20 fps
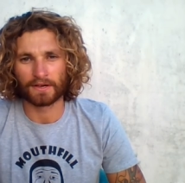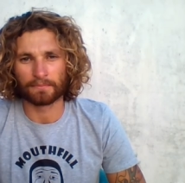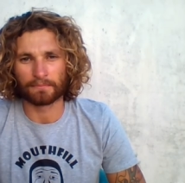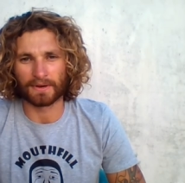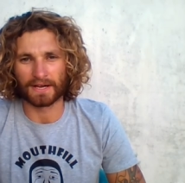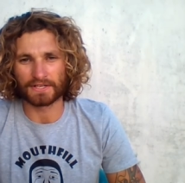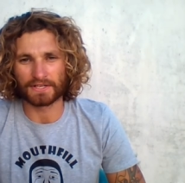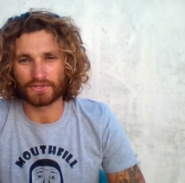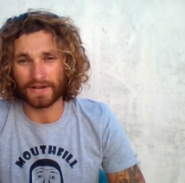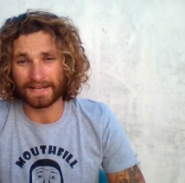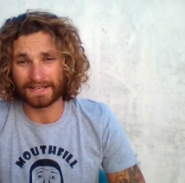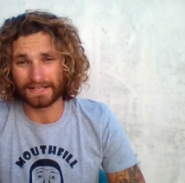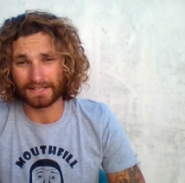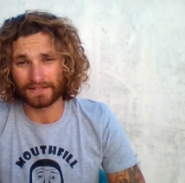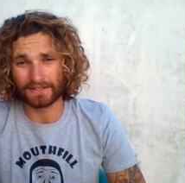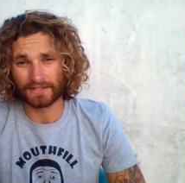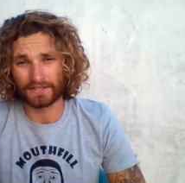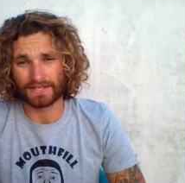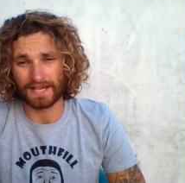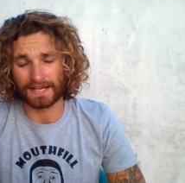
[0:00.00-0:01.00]
By training
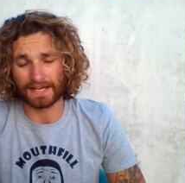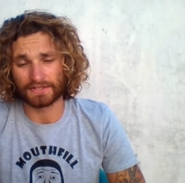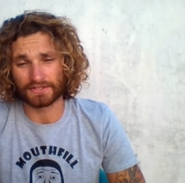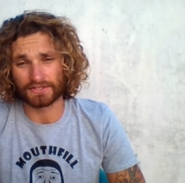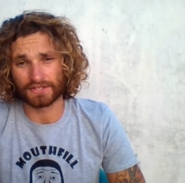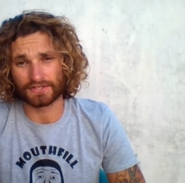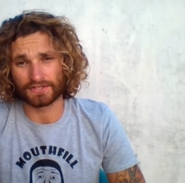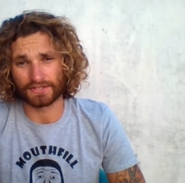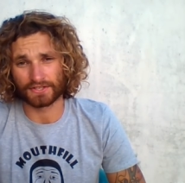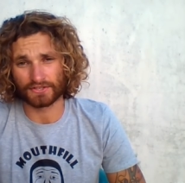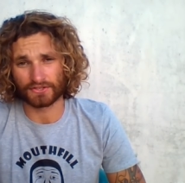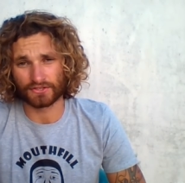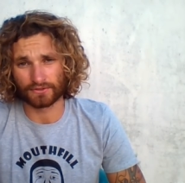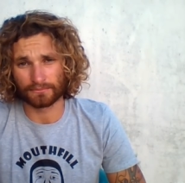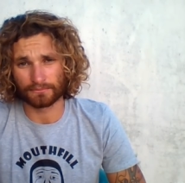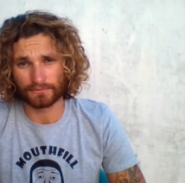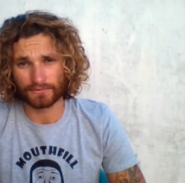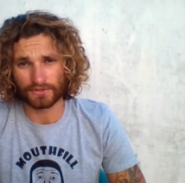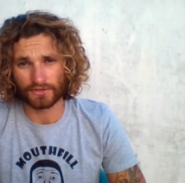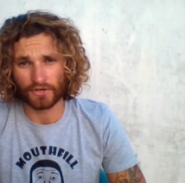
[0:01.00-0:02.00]
these energy
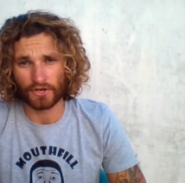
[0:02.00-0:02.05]
systems,